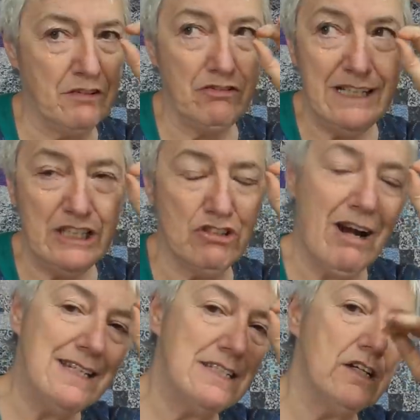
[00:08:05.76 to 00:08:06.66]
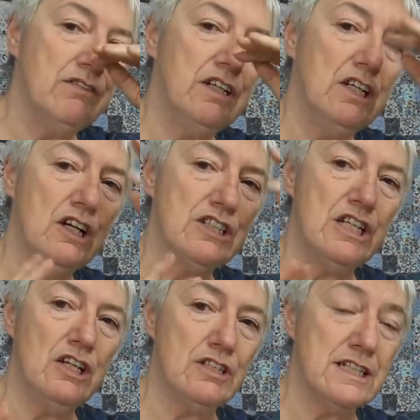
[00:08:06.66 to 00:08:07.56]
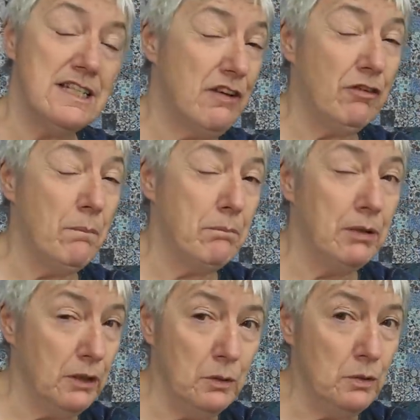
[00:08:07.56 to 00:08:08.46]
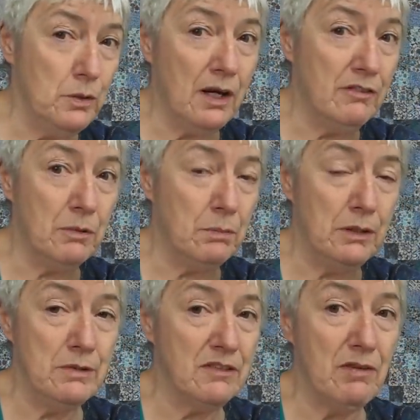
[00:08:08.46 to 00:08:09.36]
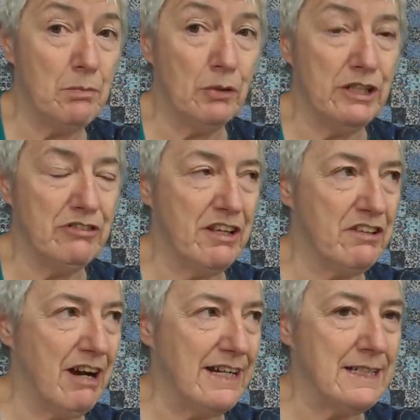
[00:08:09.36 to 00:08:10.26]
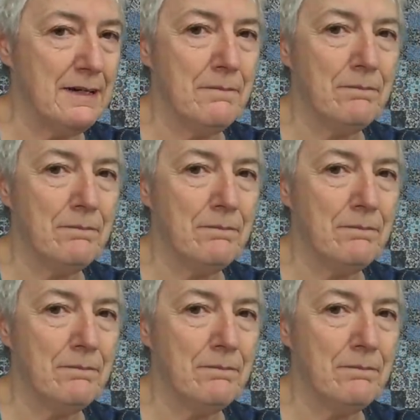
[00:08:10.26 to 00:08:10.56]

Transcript: three strands of lots and lots of different blue uh, blues of embroidery thread.